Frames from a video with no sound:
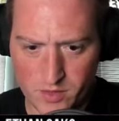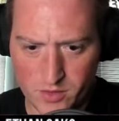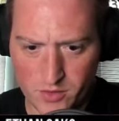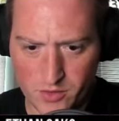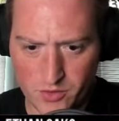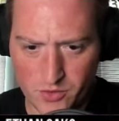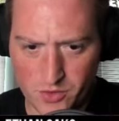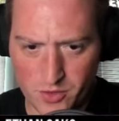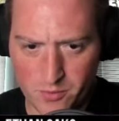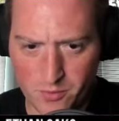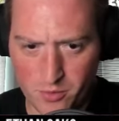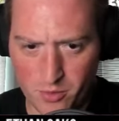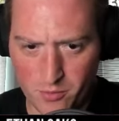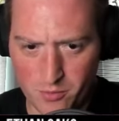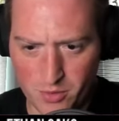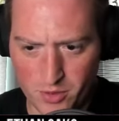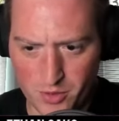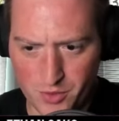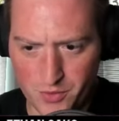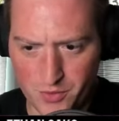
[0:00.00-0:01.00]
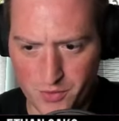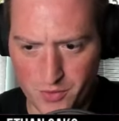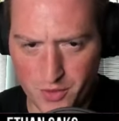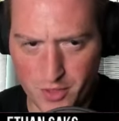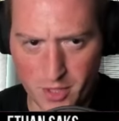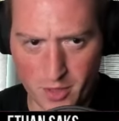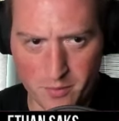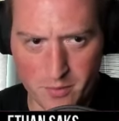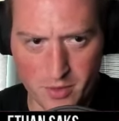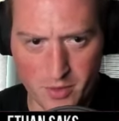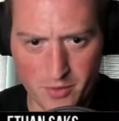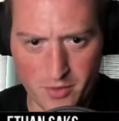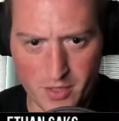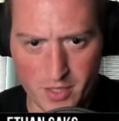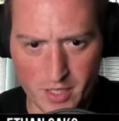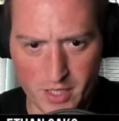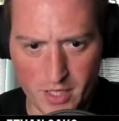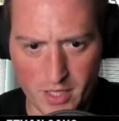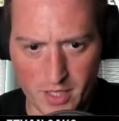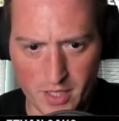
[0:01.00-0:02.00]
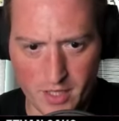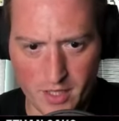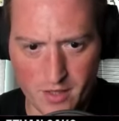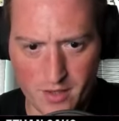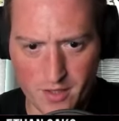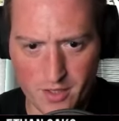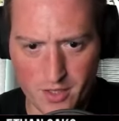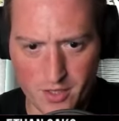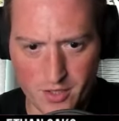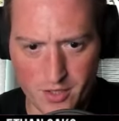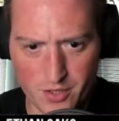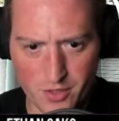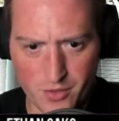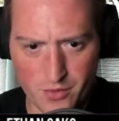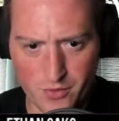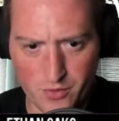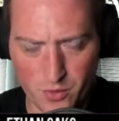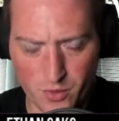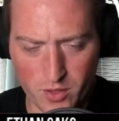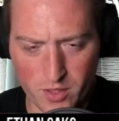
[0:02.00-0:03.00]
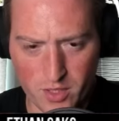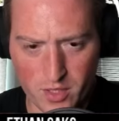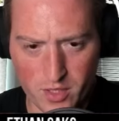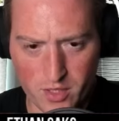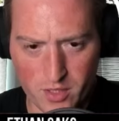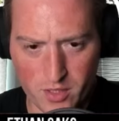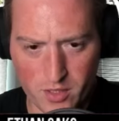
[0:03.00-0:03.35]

Triple blue for the opponent and nothing to do for it.